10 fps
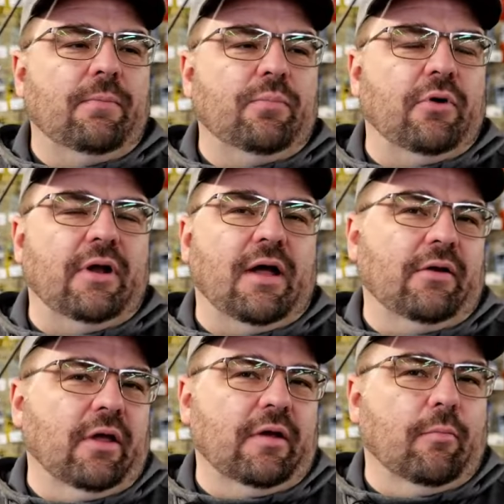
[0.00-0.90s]
put
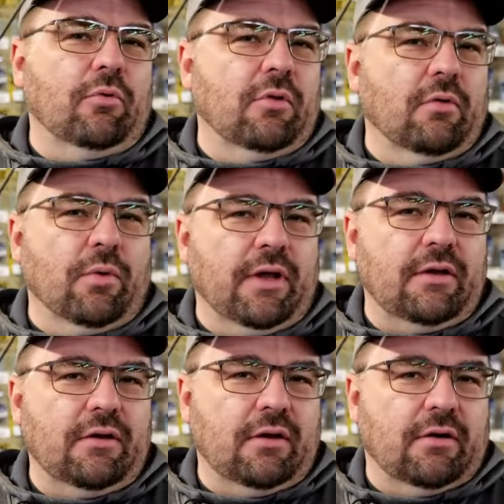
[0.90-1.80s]
on like a bullet
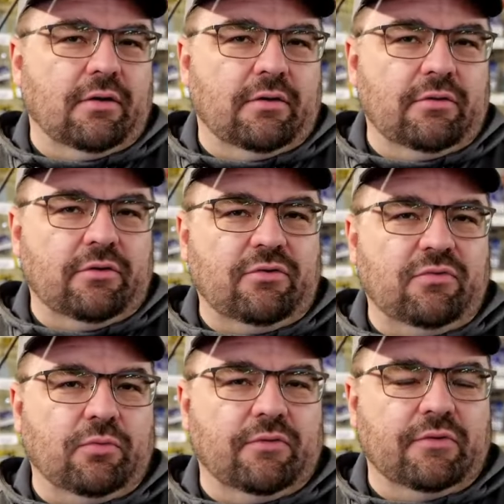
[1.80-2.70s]
weight and a
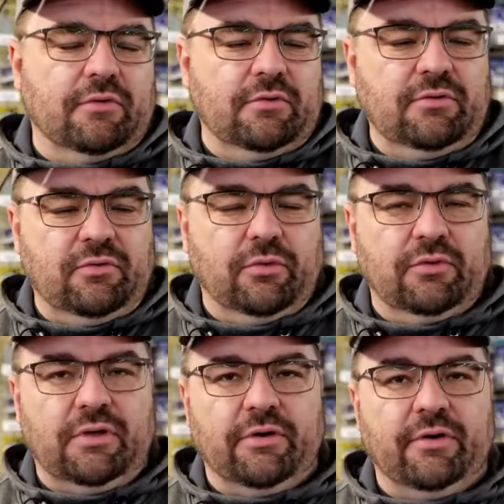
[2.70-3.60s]
swivel to a
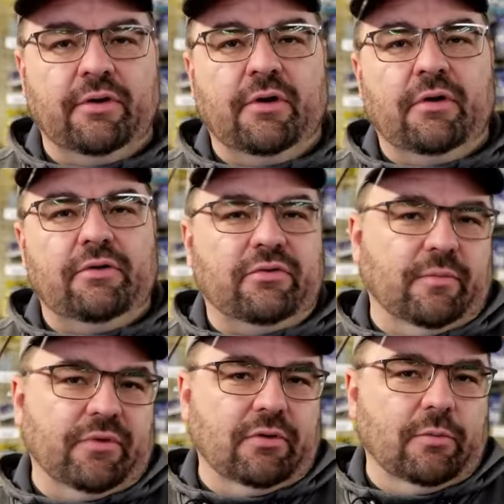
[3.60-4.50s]
leader, just
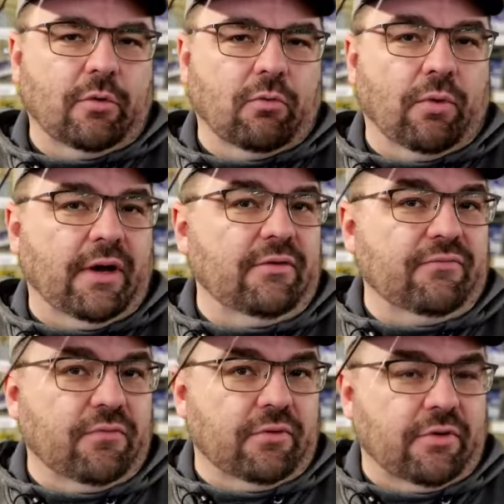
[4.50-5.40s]
something a little more weight
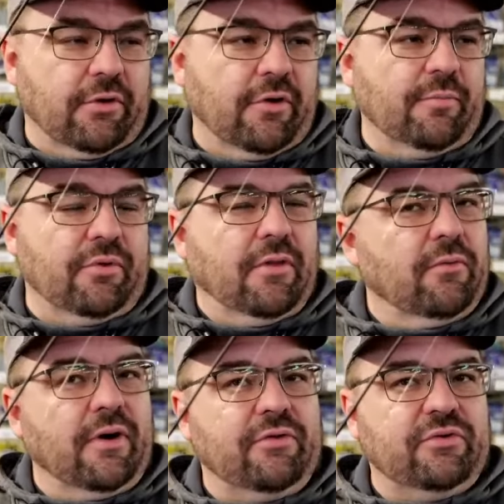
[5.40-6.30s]
for the current. But
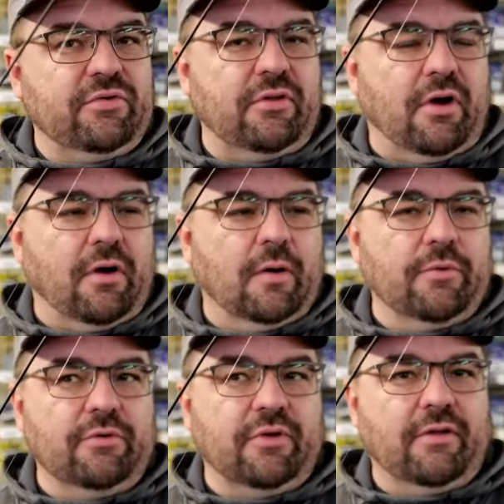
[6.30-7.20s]
otherwise, just in the
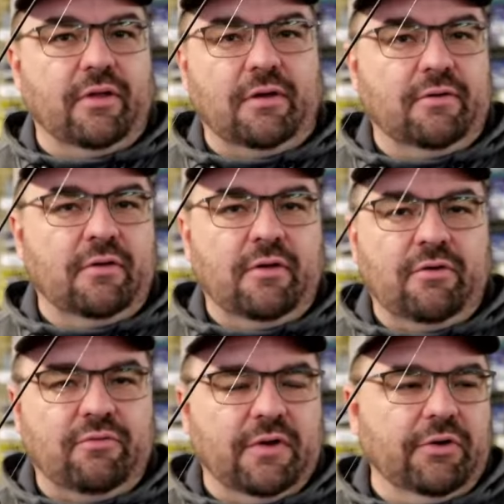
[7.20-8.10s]
harbors, I like
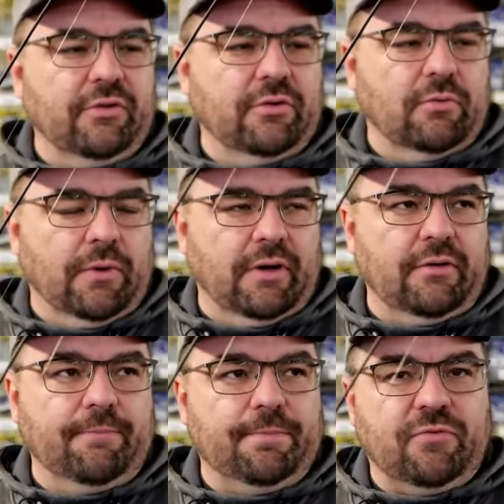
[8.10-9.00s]
very little
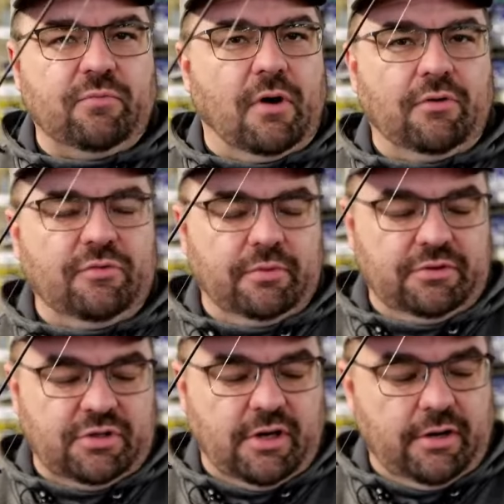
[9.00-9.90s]
weight, small split
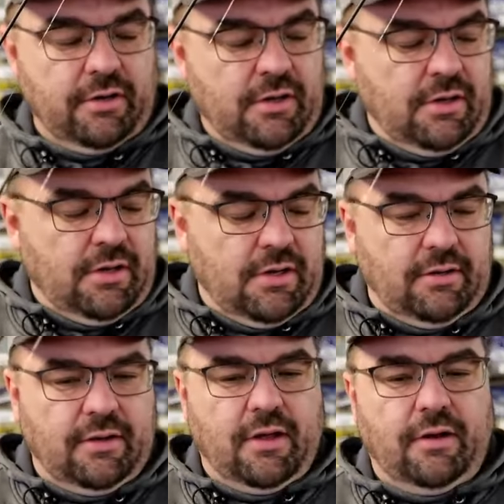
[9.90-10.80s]
shot,
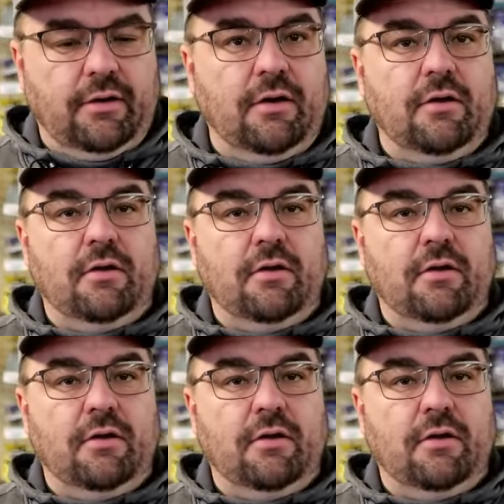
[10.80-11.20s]
and then